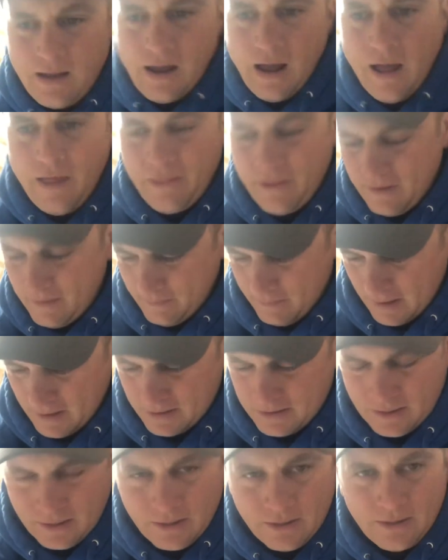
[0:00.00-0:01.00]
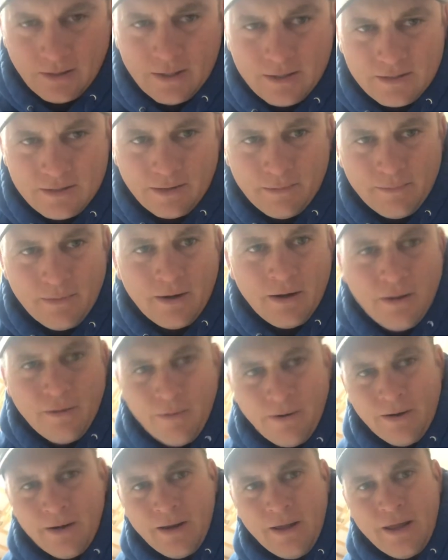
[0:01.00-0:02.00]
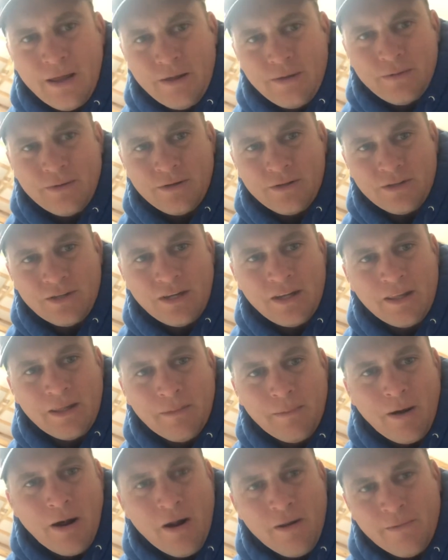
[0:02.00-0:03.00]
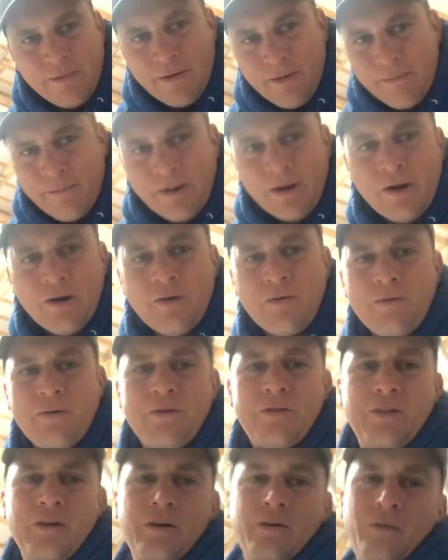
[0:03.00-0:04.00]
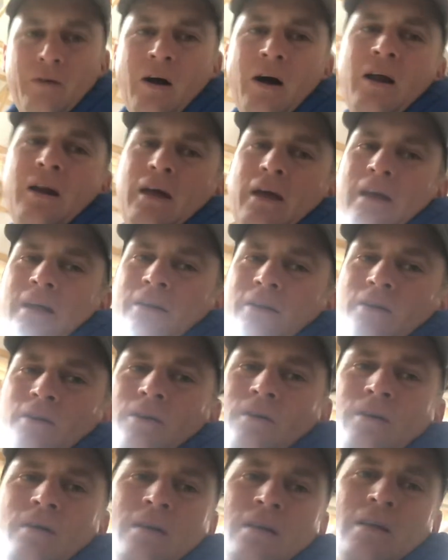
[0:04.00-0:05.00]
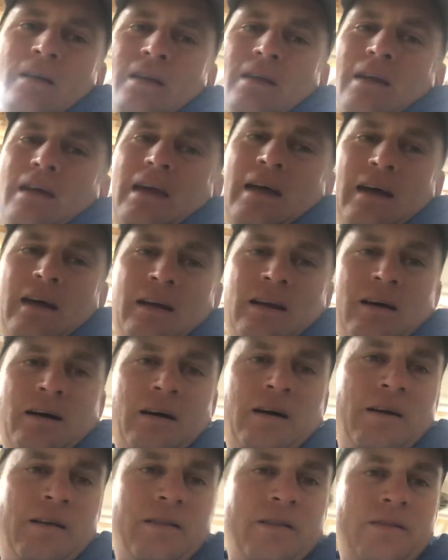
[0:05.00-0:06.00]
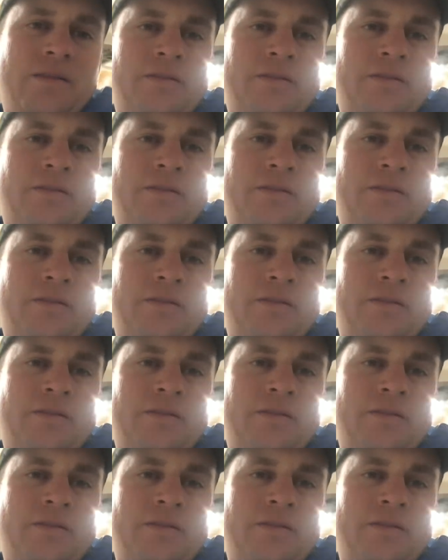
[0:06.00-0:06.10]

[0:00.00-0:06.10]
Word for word: I think basically somebody one day was hitting the bottom of their boat with a rod handle and uh,